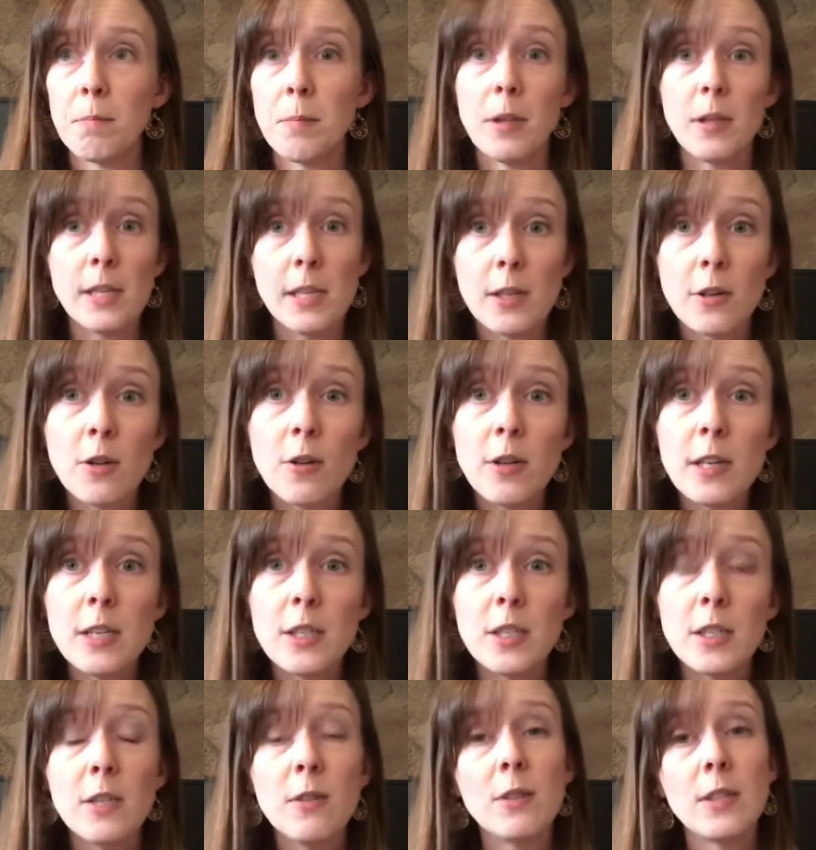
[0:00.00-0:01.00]
political
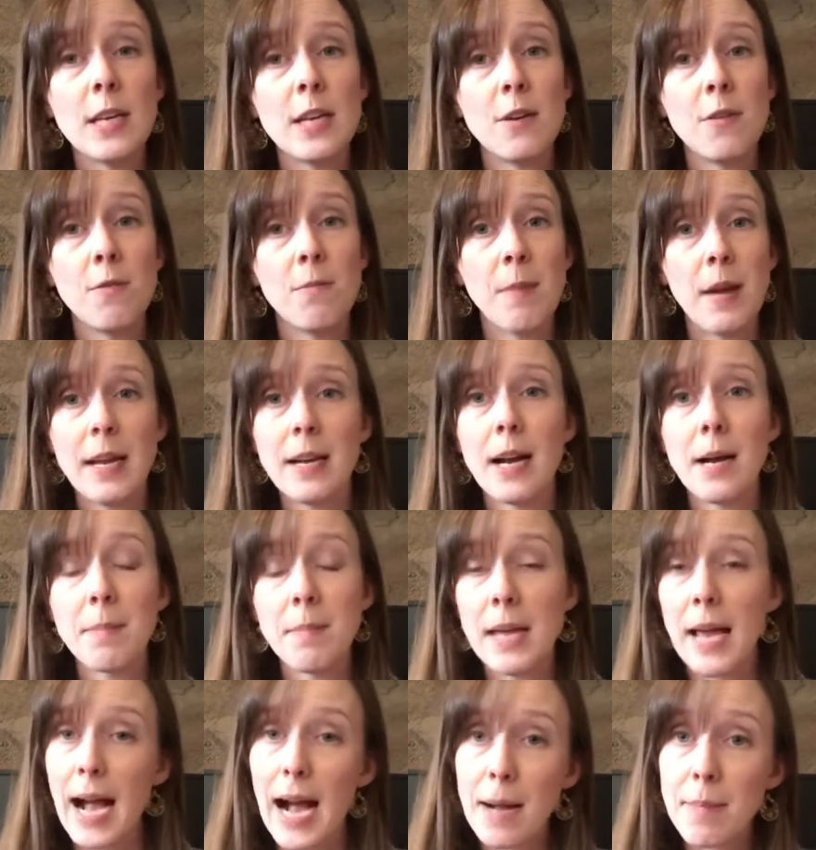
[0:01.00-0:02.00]
issues that you may not
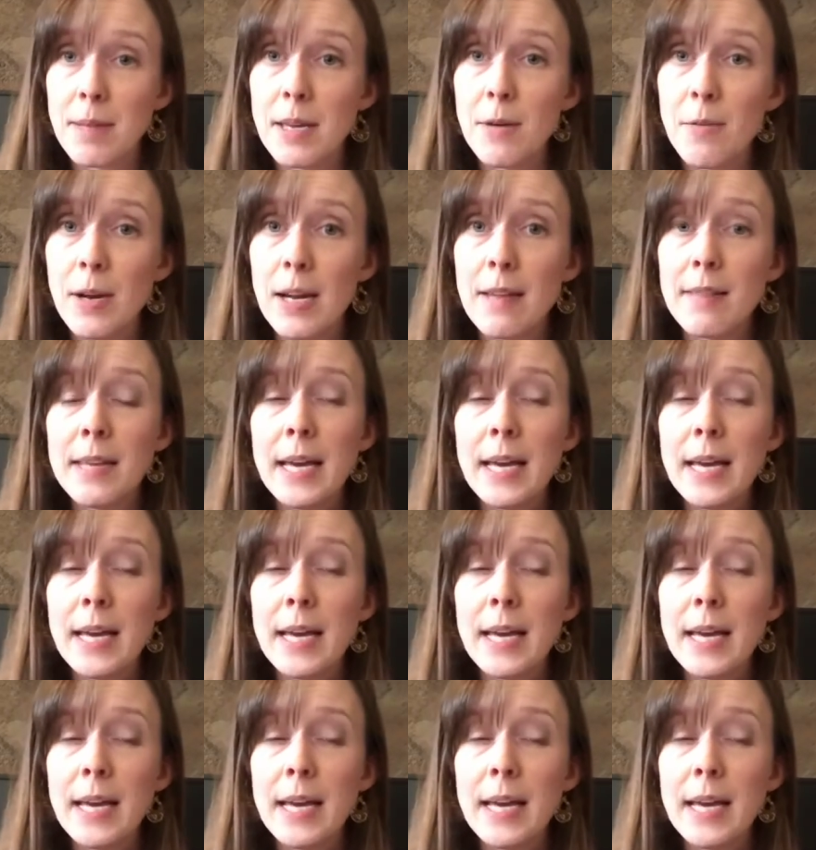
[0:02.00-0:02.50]
be happy with.